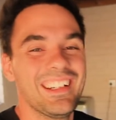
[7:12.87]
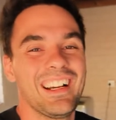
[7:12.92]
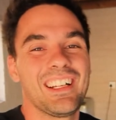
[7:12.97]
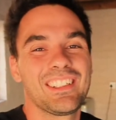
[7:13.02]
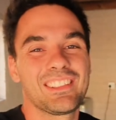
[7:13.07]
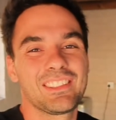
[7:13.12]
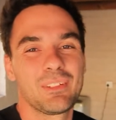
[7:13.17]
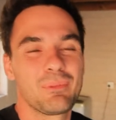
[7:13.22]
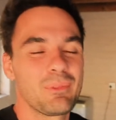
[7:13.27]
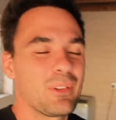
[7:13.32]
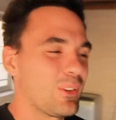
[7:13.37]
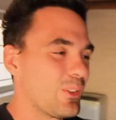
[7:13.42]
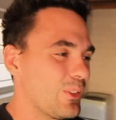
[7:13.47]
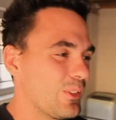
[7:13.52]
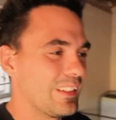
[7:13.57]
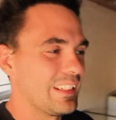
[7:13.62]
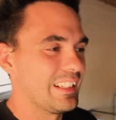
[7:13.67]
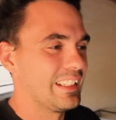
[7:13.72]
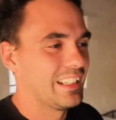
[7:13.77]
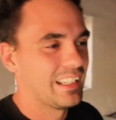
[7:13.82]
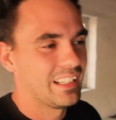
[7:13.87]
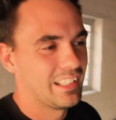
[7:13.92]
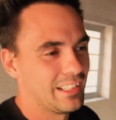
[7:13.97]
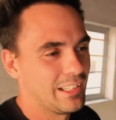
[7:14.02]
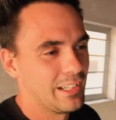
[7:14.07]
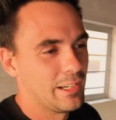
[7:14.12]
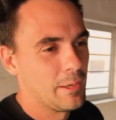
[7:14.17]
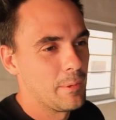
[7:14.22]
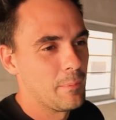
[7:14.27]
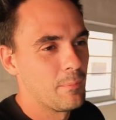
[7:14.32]
I stopped recording
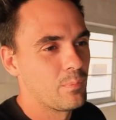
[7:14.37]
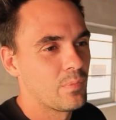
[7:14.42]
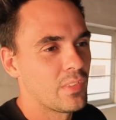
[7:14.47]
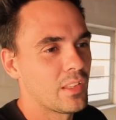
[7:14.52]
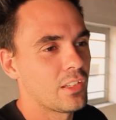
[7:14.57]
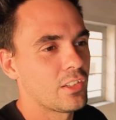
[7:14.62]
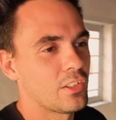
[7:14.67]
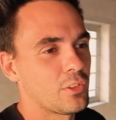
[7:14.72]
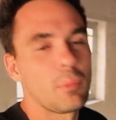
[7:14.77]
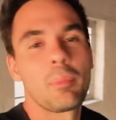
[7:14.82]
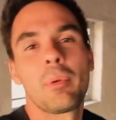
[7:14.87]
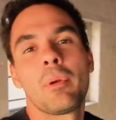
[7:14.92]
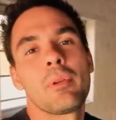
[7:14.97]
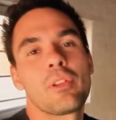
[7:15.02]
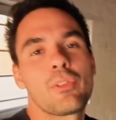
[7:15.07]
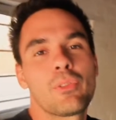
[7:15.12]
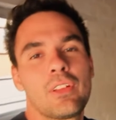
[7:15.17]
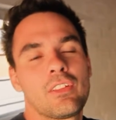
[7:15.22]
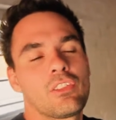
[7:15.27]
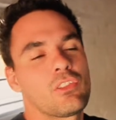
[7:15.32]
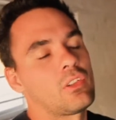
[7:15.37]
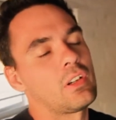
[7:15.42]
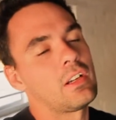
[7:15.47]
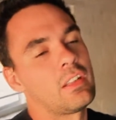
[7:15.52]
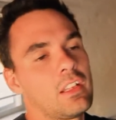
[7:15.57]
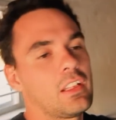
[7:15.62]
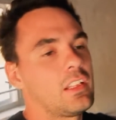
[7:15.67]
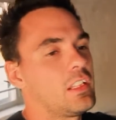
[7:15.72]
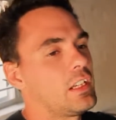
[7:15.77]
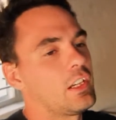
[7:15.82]
because we pretty much finished the
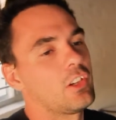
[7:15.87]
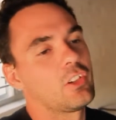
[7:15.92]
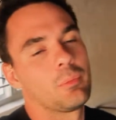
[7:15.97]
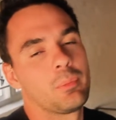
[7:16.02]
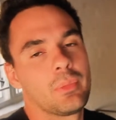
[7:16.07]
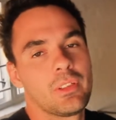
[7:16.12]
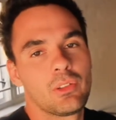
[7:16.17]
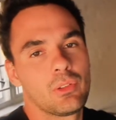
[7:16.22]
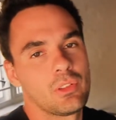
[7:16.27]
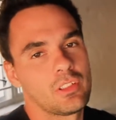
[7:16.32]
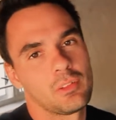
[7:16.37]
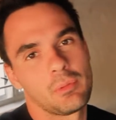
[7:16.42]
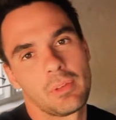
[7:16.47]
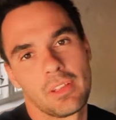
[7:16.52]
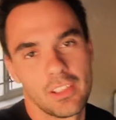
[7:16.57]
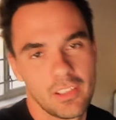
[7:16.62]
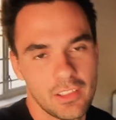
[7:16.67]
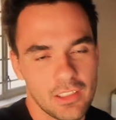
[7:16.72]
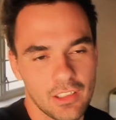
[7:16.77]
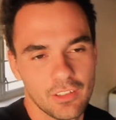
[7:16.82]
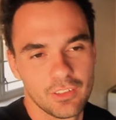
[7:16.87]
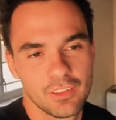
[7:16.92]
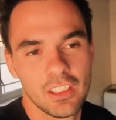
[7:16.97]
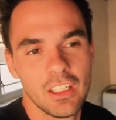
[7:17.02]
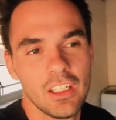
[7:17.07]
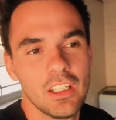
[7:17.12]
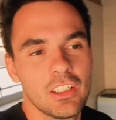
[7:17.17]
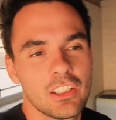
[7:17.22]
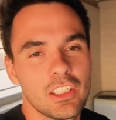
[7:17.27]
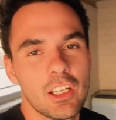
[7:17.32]
run and then I got busy with some other
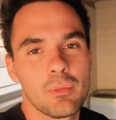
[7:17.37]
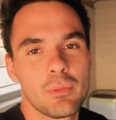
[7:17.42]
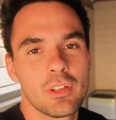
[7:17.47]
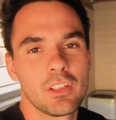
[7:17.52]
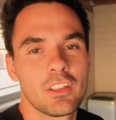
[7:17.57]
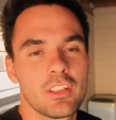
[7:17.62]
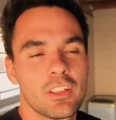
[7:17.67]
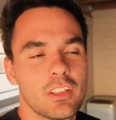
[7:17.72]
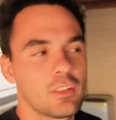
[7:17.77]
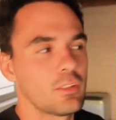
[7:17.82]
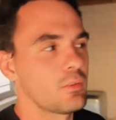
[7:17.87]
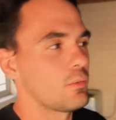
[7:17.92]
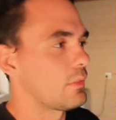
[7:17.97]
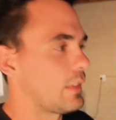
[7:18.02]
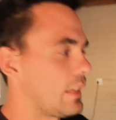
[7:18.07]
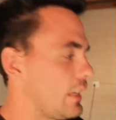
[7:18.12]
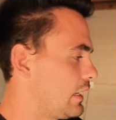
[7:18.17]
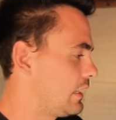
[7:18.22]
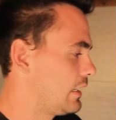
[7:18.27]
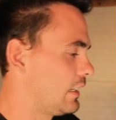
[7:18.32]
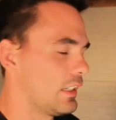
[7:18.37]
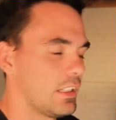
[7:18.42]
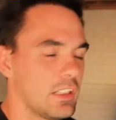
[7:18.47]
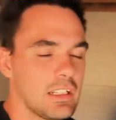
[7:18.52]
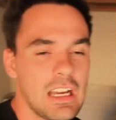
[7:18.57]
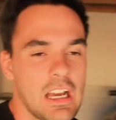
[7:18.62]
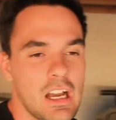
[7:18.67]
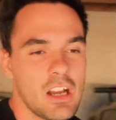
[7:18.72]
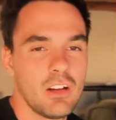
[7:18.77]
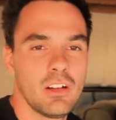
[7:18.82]
stuff. So I'm just ending it
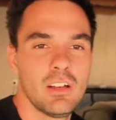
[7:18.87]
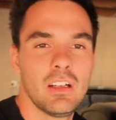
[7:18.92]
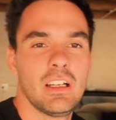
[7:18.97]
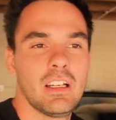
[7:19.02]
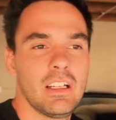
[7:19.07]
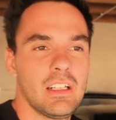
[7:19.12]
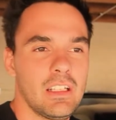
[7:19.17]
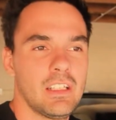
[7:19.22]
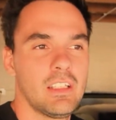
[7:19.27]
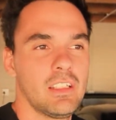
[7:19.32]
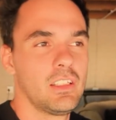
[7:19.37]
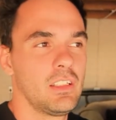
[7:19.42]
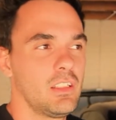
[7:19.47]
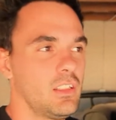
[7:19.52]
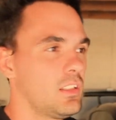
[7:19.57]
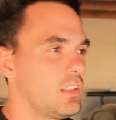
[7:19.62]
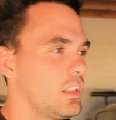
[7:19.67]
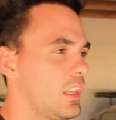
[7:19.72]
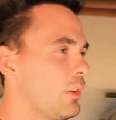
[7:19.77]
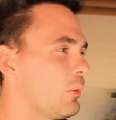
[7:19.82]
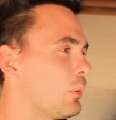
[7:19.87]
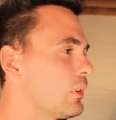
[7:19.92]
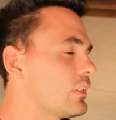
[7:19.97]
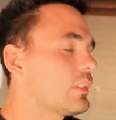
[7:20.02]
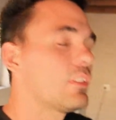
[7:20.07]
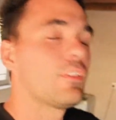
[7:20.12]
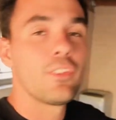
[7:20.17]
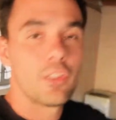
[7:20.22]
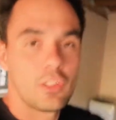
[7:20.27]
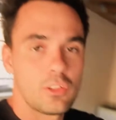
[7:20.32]
now. It
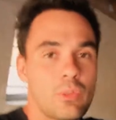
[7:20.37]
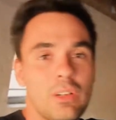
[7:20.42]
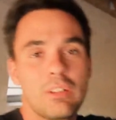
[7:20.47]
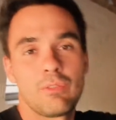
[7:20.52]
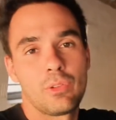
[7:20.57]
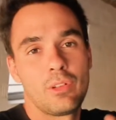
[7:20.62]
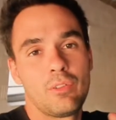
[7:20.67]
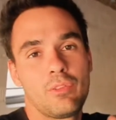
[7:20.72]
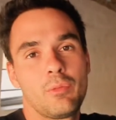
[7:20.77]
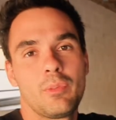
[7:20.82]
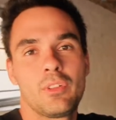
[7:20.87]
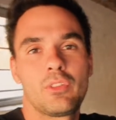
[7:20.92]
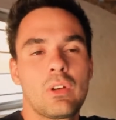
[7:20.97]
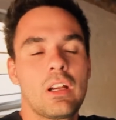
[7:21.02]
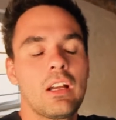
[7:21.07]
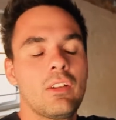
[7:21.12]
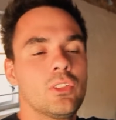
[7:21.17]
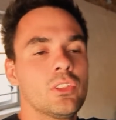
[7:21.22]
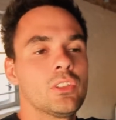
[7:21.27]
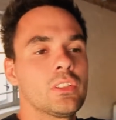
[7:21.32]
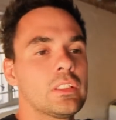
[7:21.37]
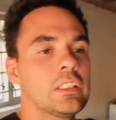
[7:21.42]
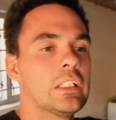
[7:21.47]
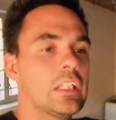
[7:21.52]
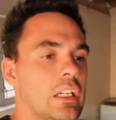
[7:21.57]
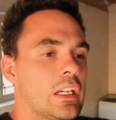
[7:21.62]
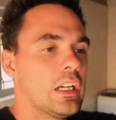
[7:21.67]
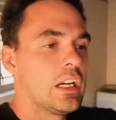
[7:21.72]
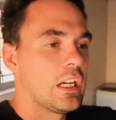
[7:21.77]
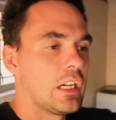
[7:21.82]
was the first run for Infamous Rivals.
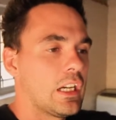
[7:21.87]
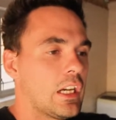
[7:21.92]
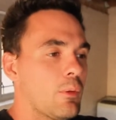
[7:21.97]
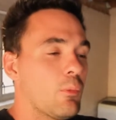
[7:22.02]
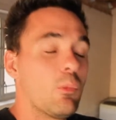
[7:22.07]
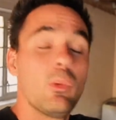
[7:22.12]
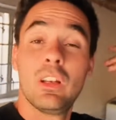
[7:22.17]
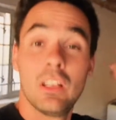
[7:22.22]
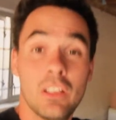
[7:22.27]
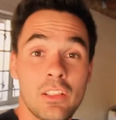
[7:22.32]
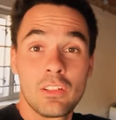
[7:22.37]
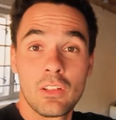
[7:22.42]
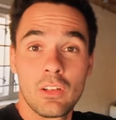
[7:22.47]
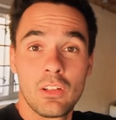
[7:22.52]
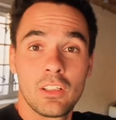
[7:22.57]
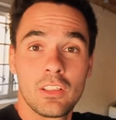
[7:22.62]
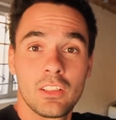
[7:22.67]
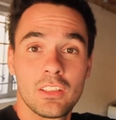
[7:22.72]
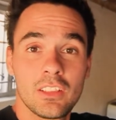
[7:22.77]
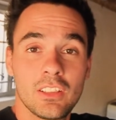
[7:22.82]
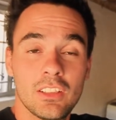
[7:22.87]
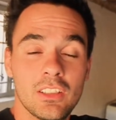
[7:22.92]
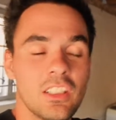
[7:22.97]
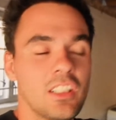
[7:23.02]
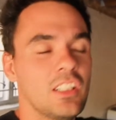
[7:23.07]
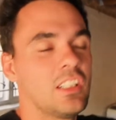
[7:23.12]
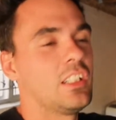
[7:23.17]
We learned a lot.